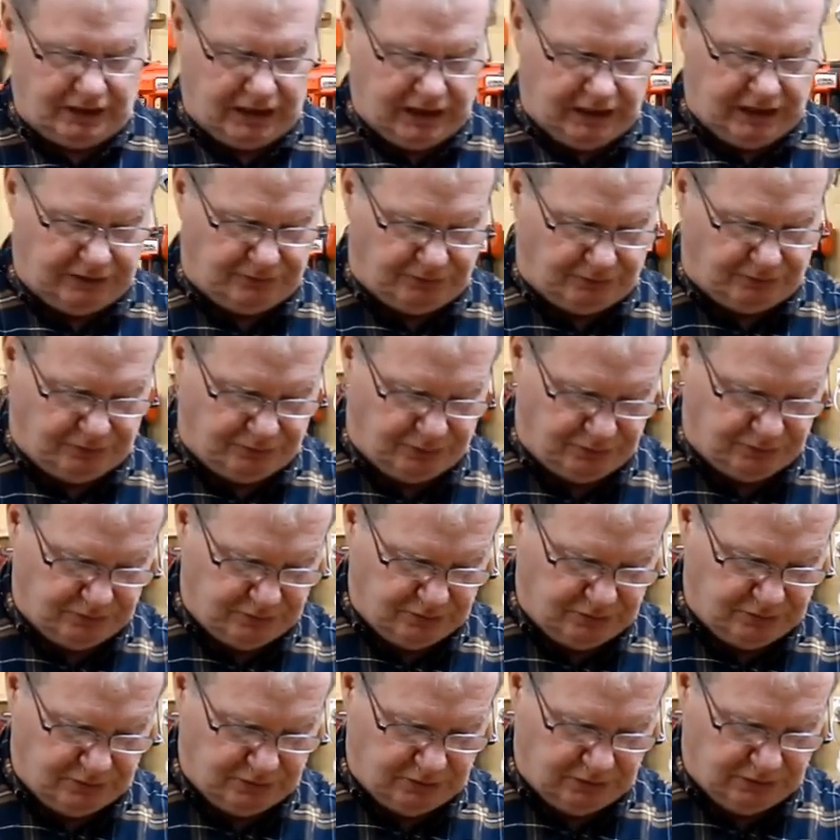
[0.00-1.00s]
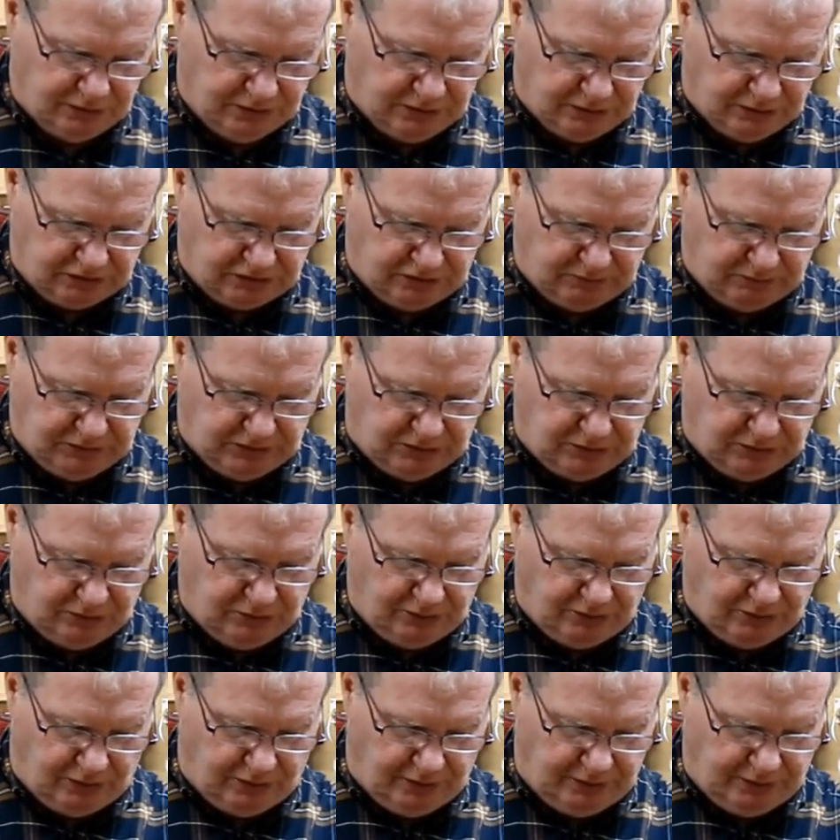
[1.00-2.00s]
handle to be
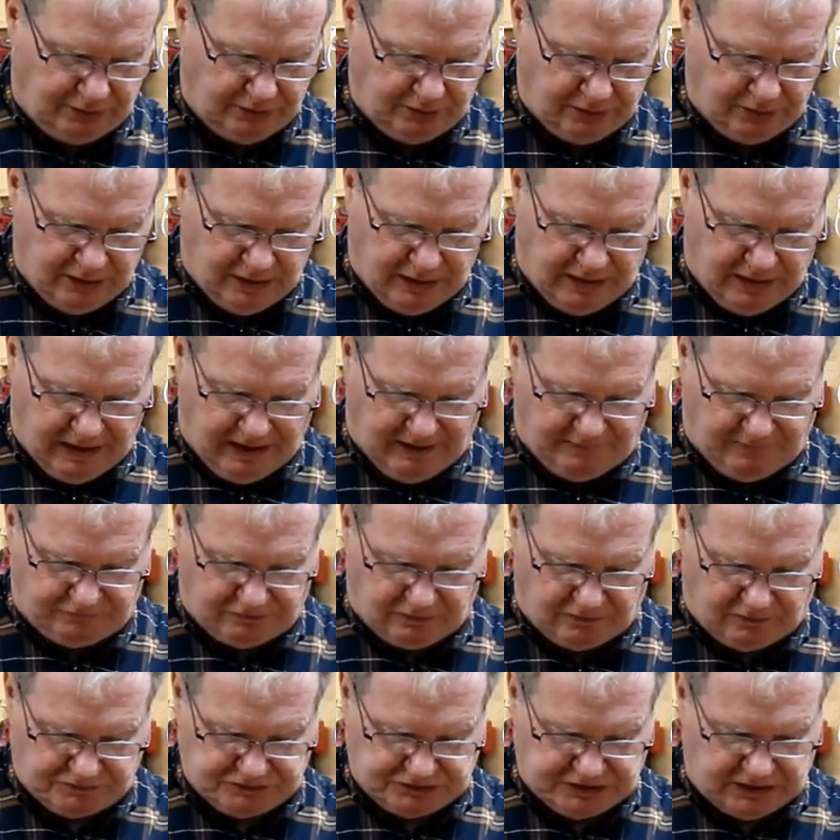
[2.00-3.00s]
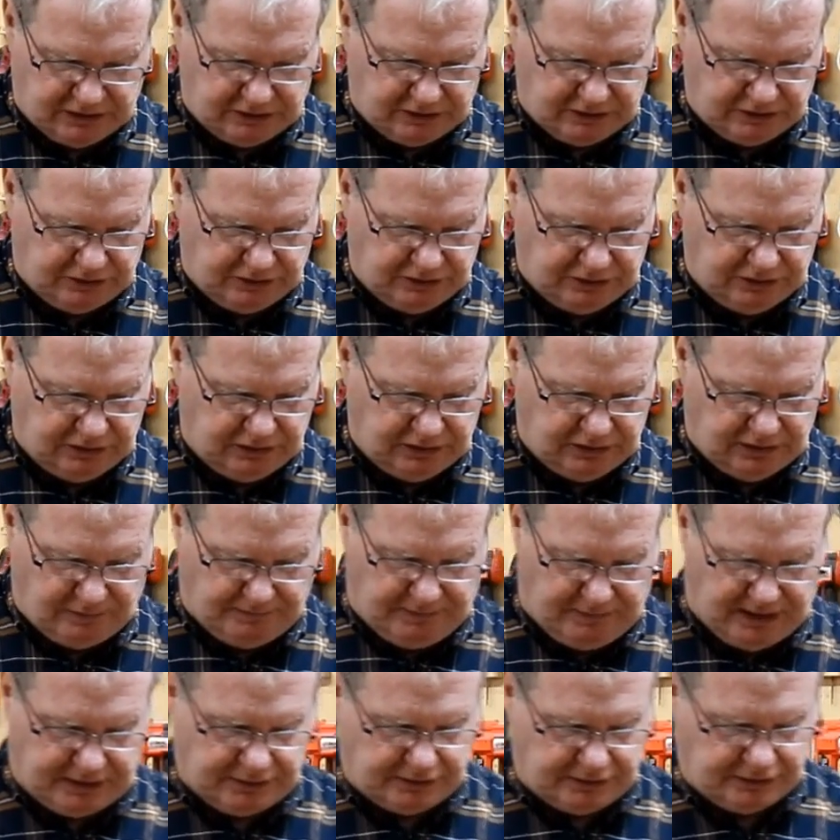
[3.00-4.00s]
glued on after I've sanded the
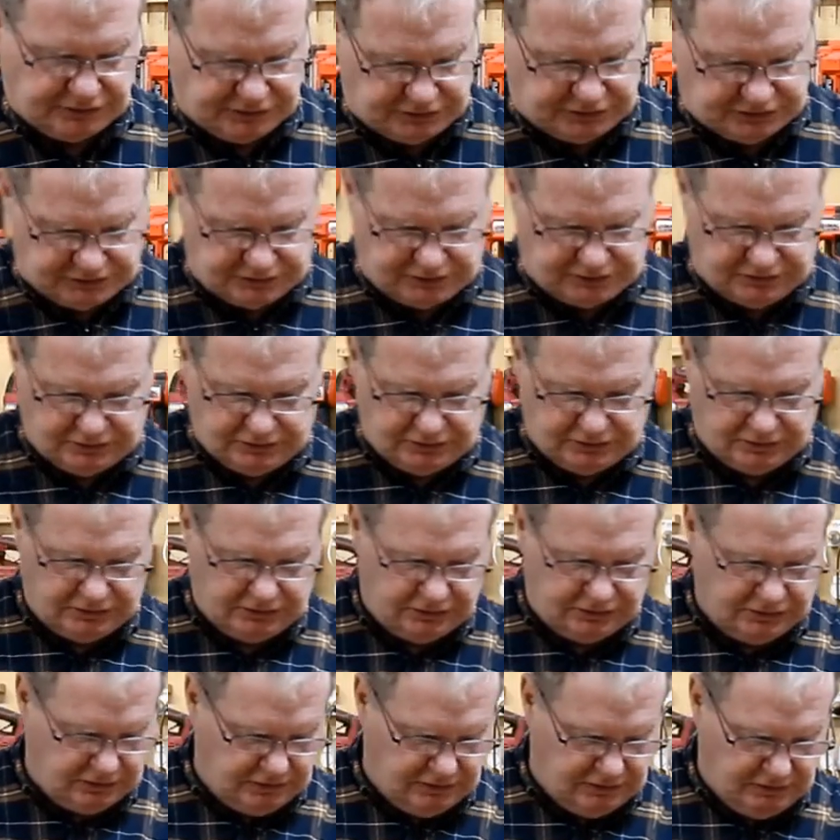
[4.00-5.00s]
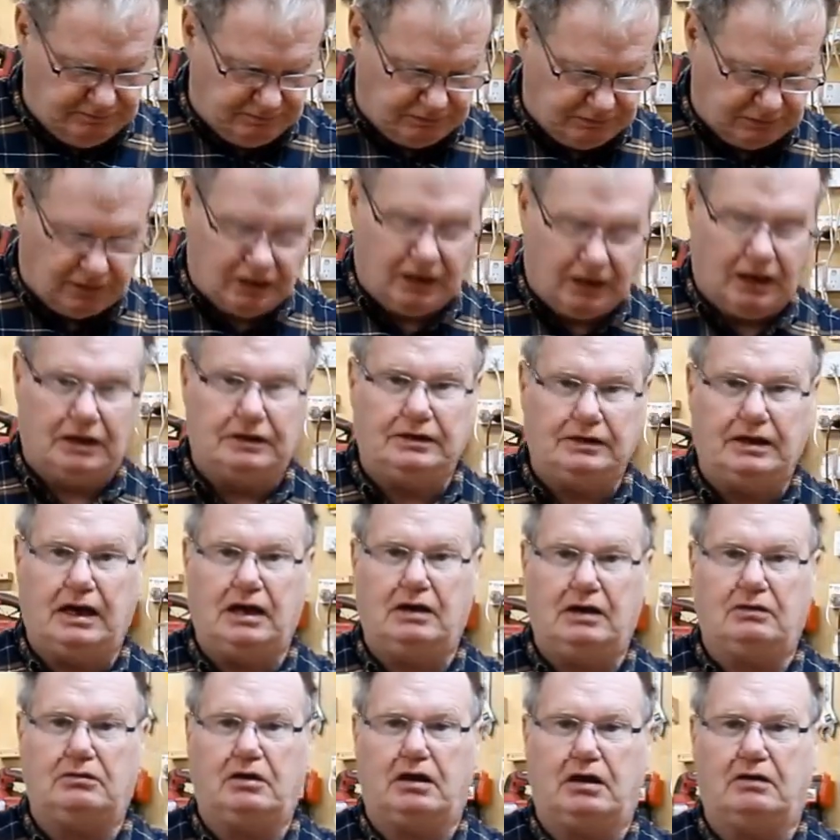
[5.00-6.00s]
buttons. And
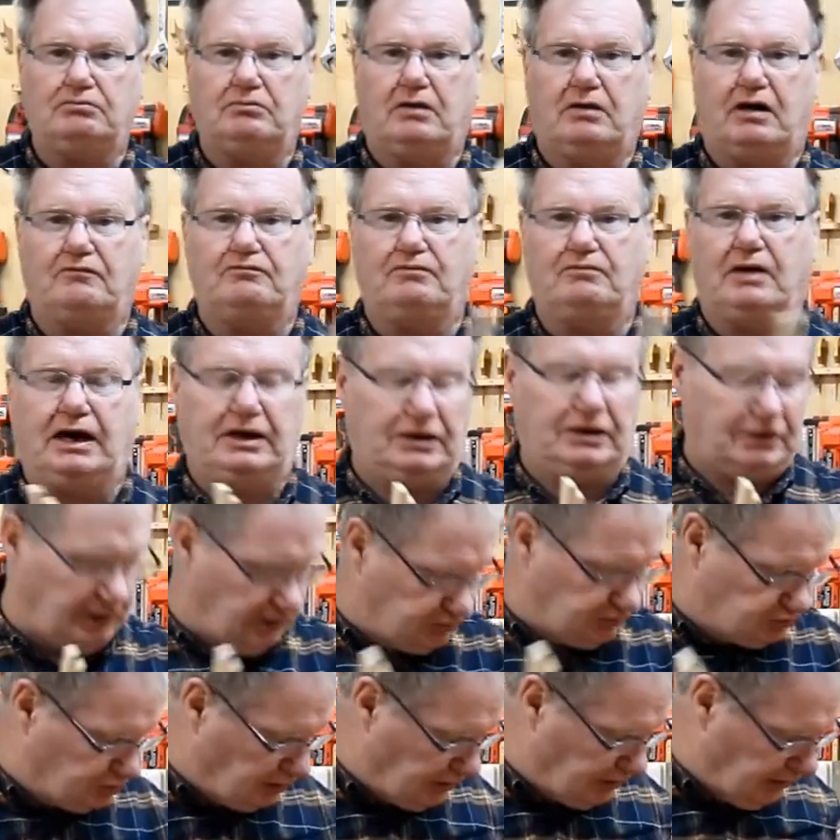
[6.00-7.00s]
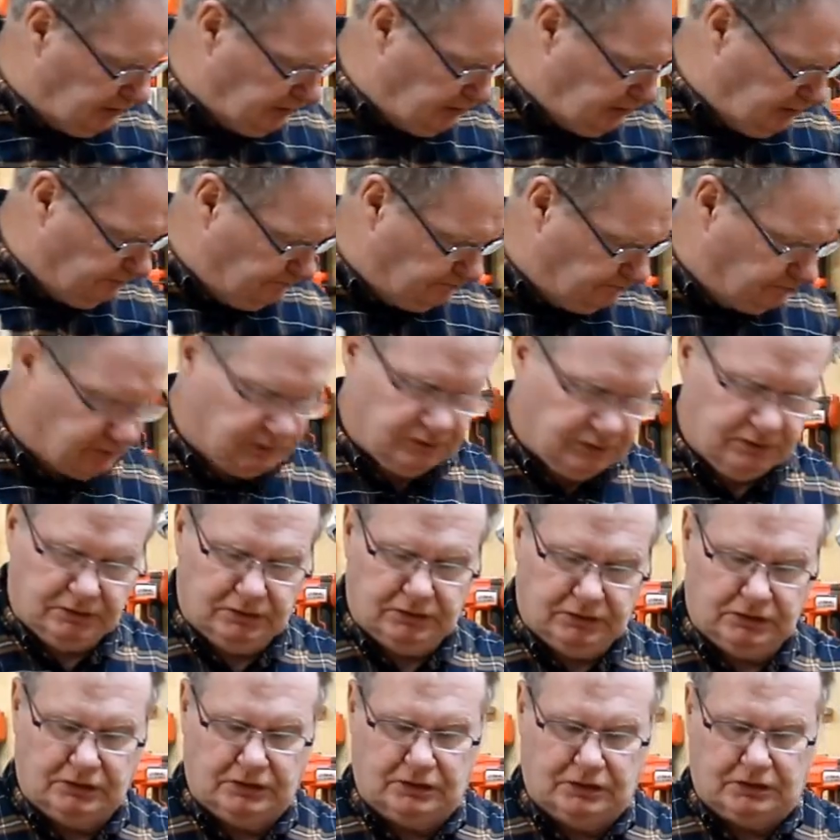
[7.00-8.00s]
now I've made a tray
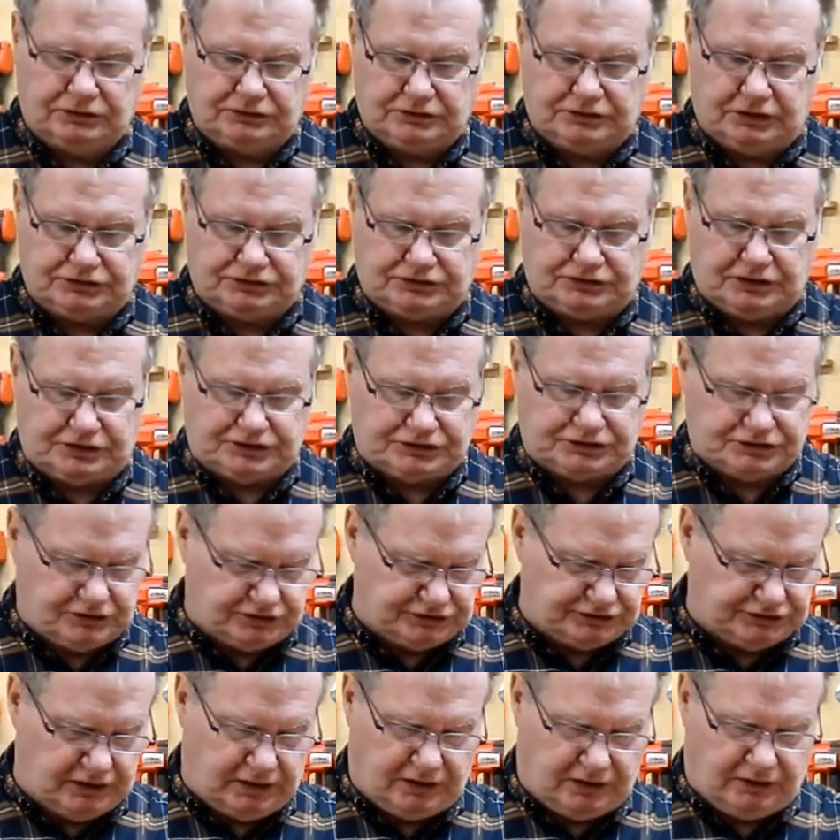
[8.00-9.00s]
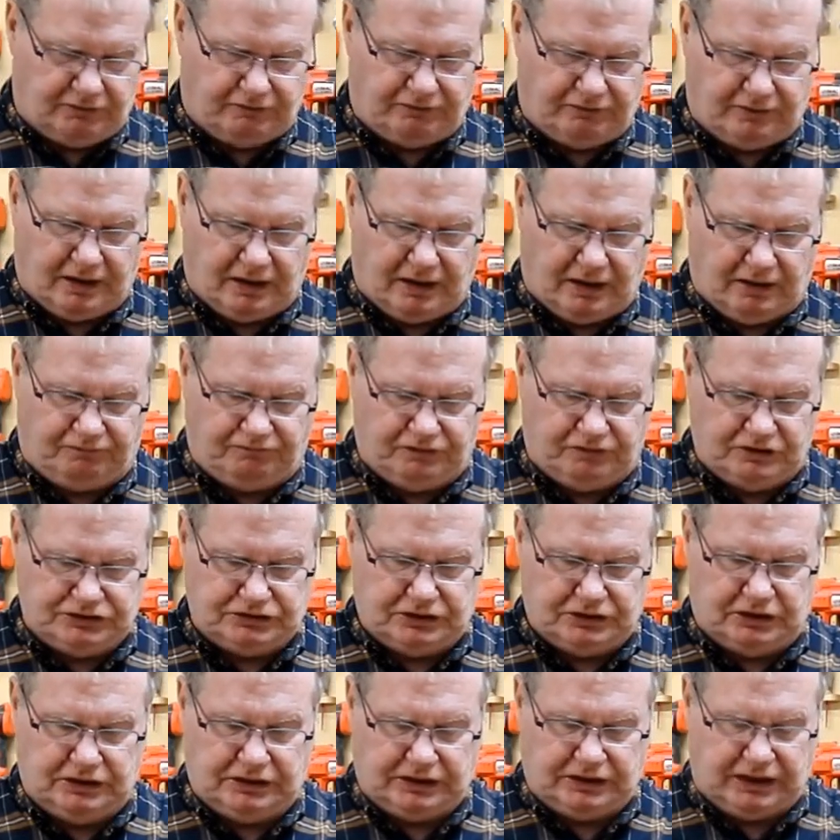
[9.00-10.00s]
just out of
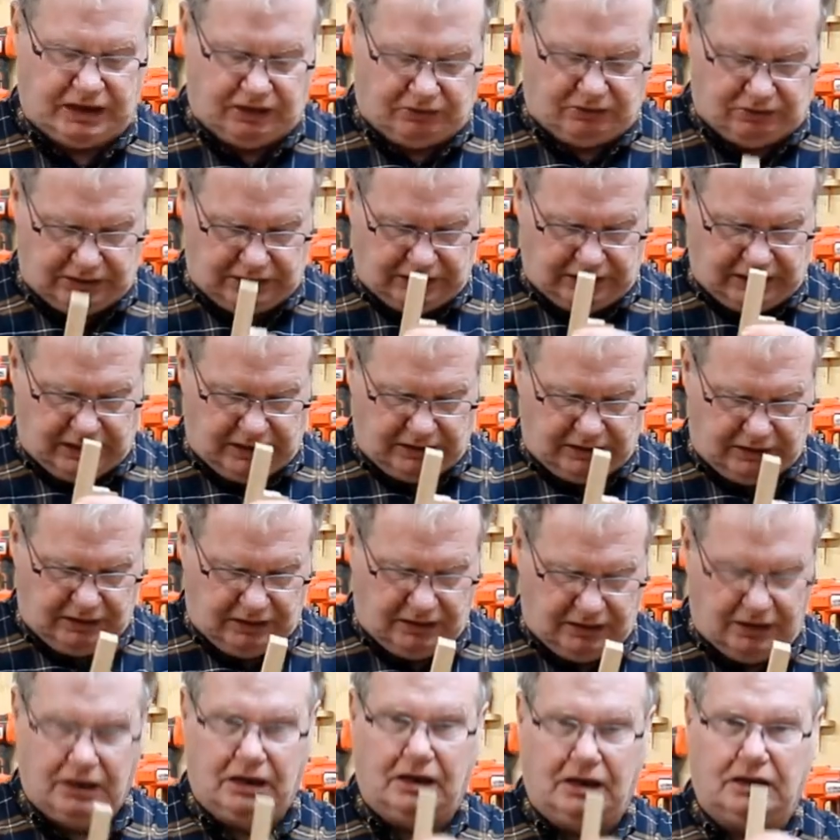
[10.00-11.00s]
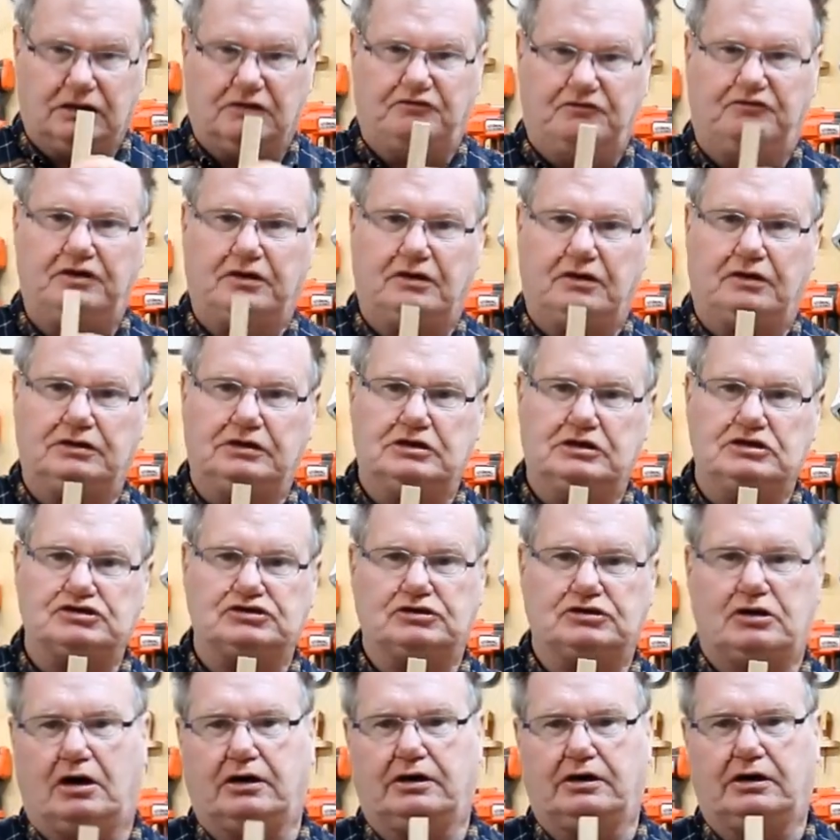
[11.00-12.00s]
Fijian Kauri again to fit on the
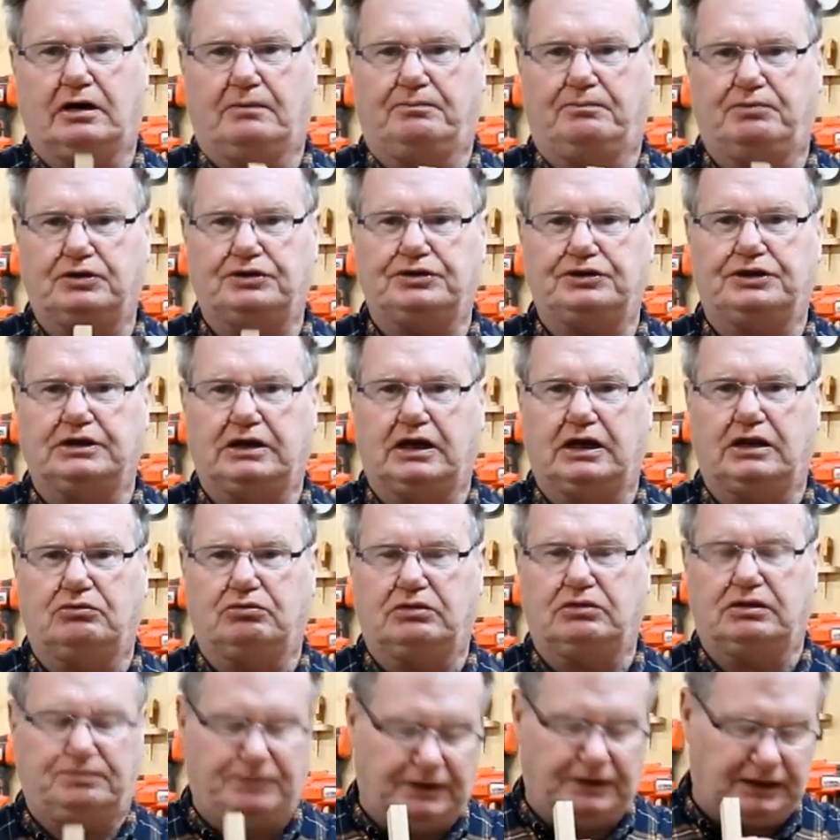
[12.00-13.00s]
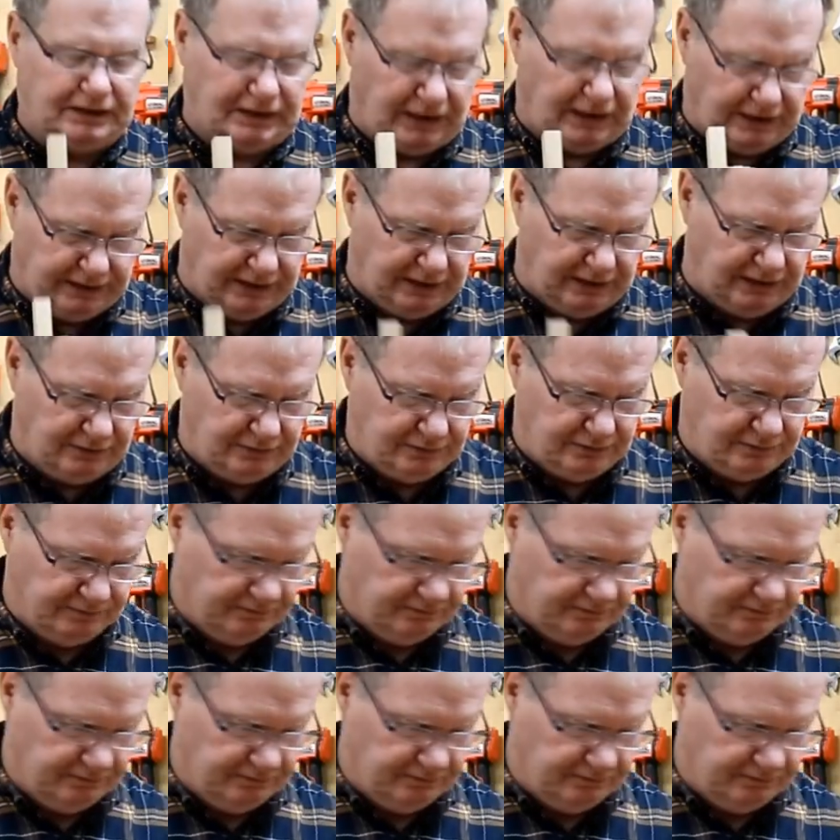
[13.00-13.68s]
inside, and I put it together with a pin gun now.